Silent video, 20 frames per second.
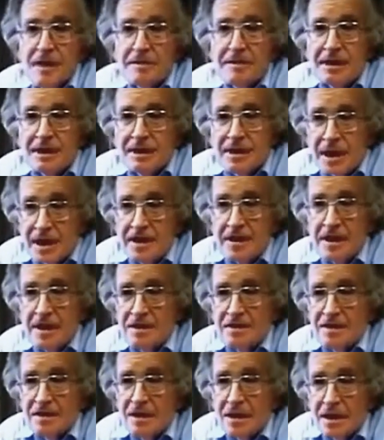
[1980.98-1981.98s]
is maybe
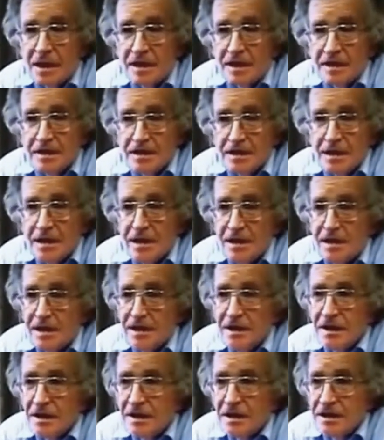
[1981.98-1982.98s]
$10,000,
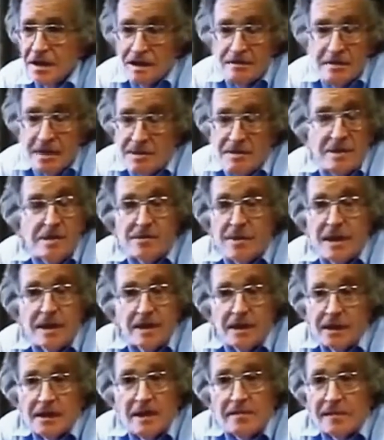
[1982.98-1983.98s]
they may be
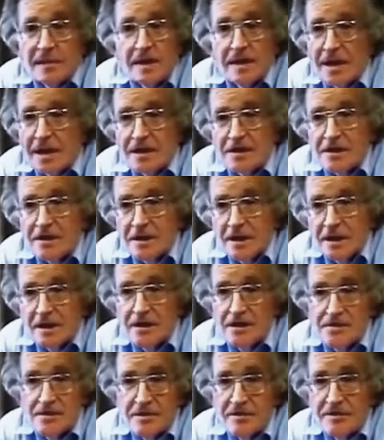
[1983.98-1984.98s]
spending a couple of
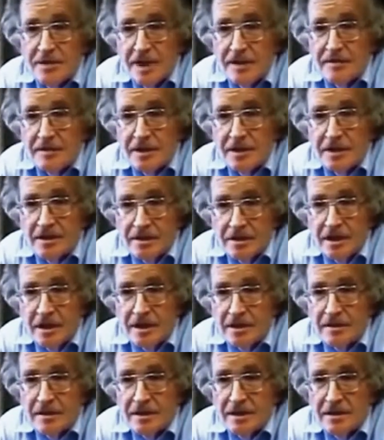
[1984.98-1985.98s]
$1,000s per family on the
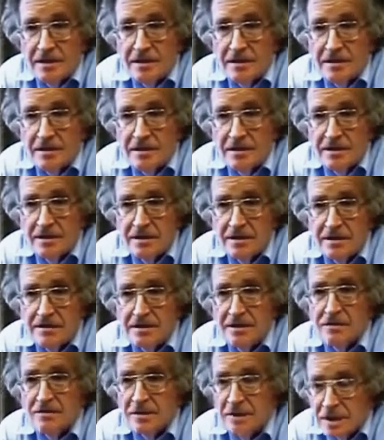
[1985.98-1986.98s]
lottery.
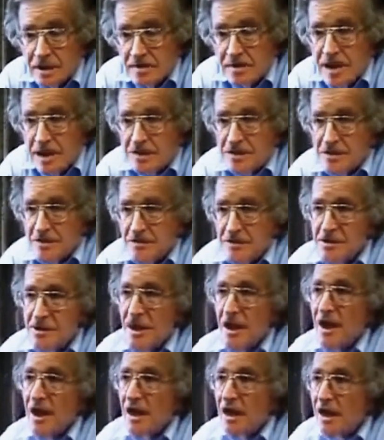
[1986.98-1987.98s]
So what it amounts to
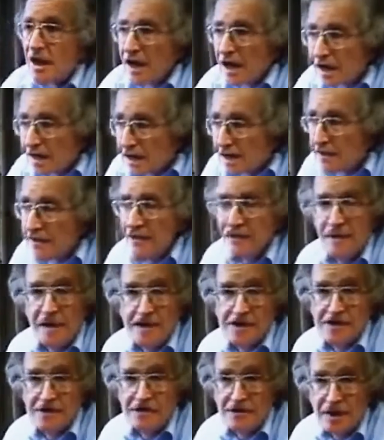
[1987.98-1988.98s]
is a highly
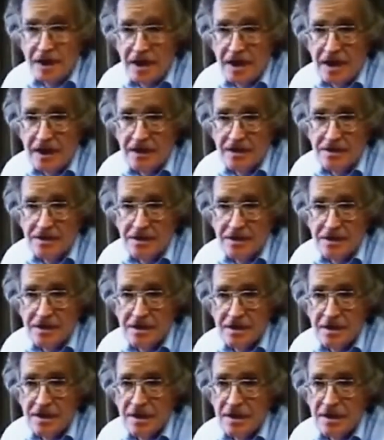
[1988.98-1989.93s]
regressive tax.